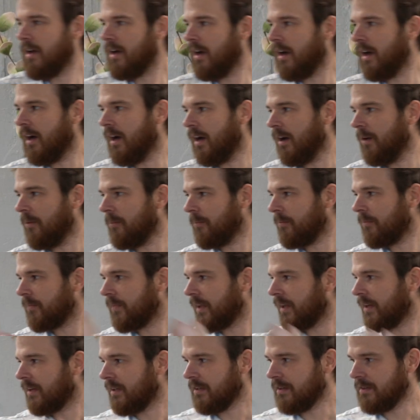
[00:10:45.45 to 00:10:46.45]

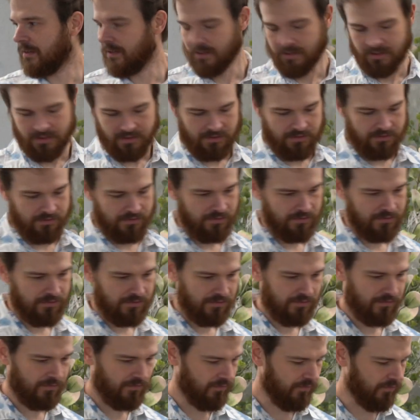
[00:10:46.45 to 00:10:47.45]
I need the other
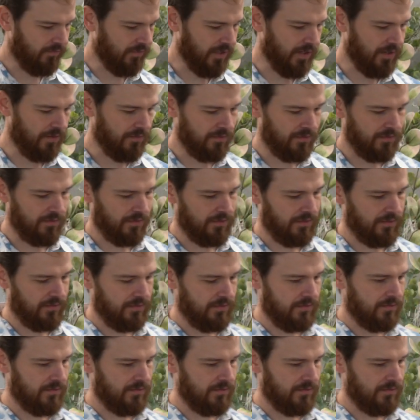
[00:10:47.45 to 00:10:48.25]
flowers.